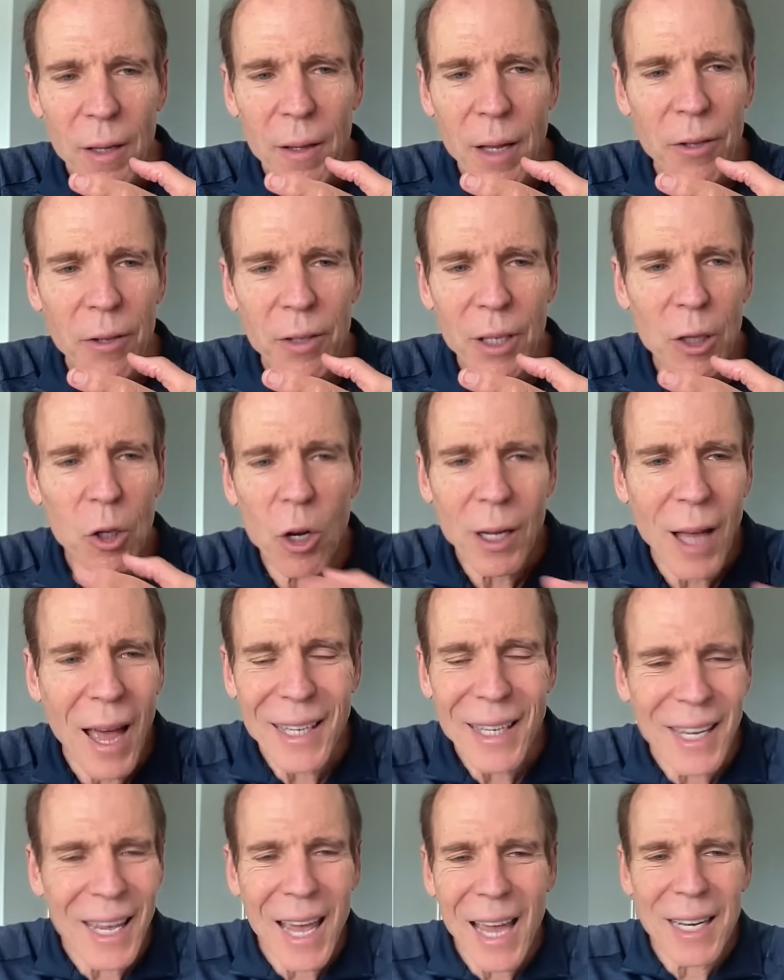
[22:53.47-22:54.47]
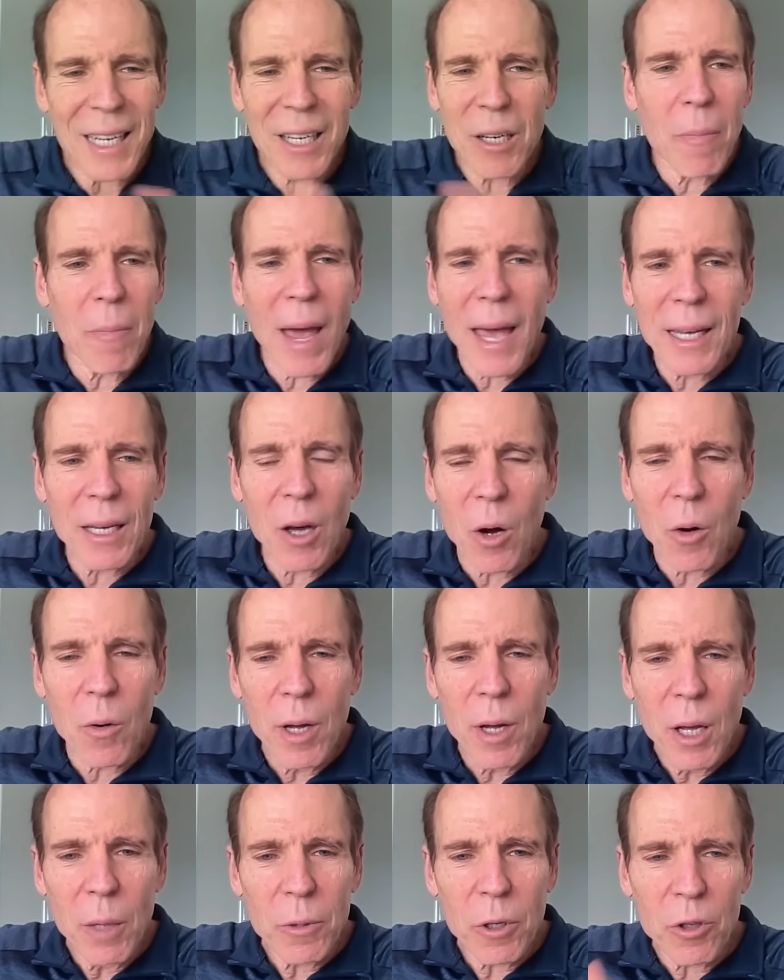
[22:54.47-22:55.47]
they say, look, I can't eat a
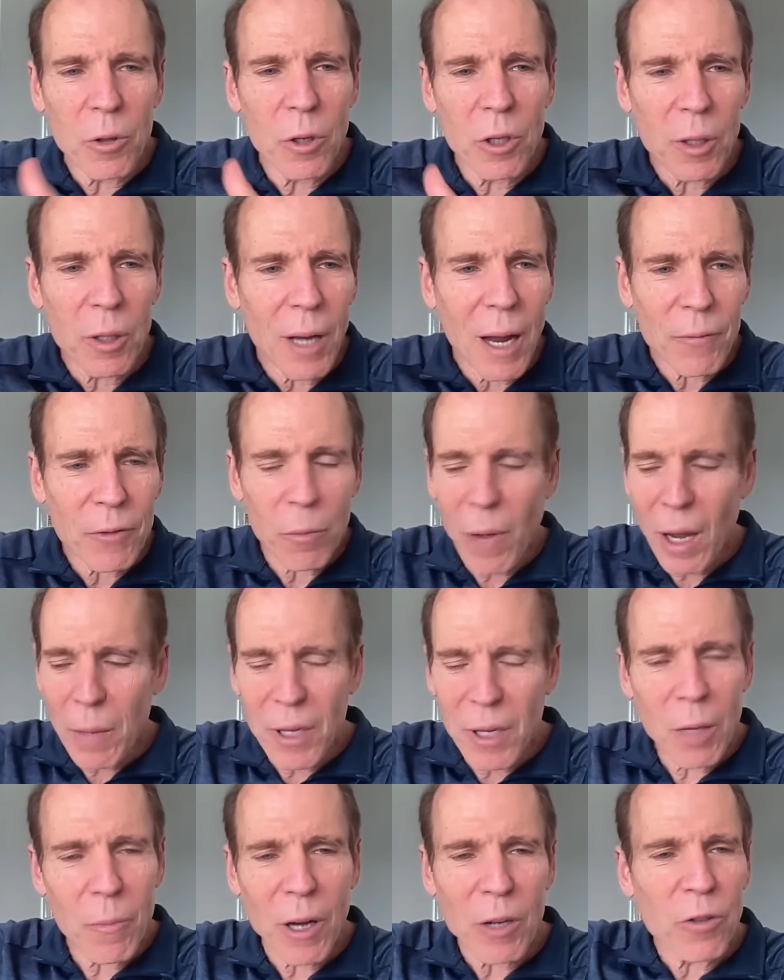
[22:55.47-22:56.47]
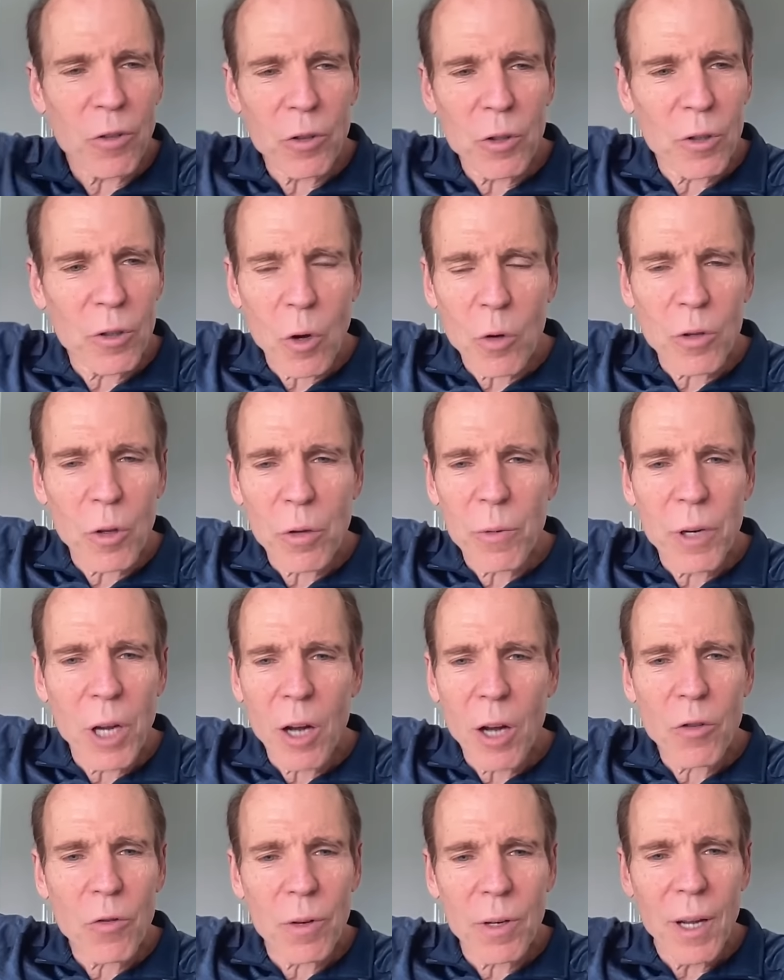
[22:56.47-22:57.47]
mango because look at after my meal, my sugar goes to
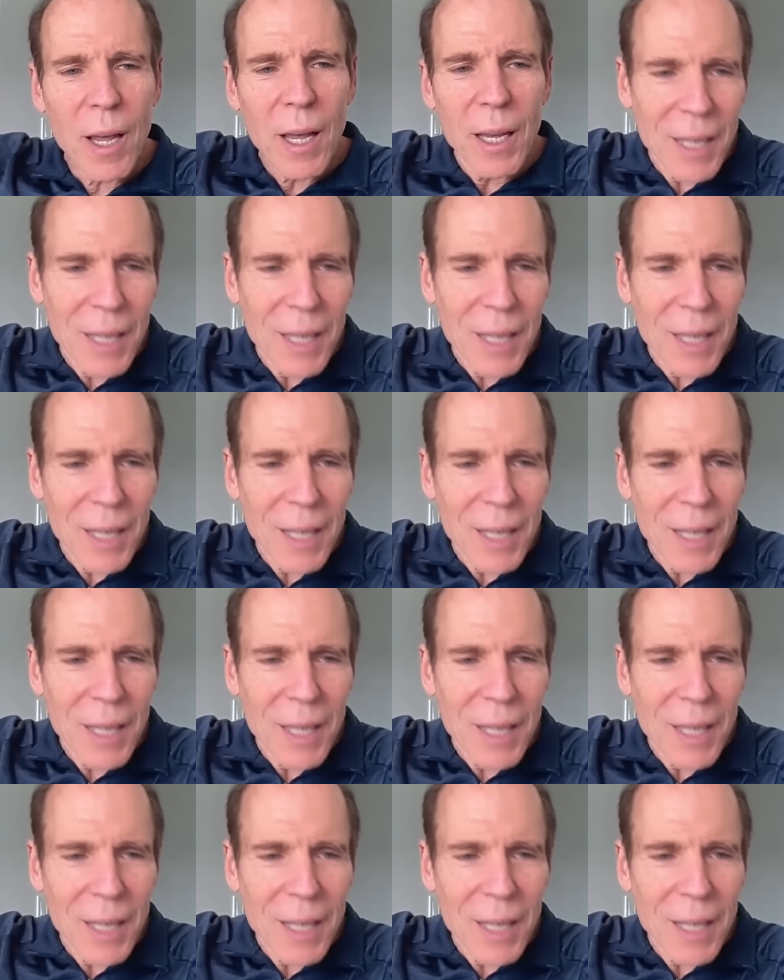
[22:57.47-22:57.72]
300.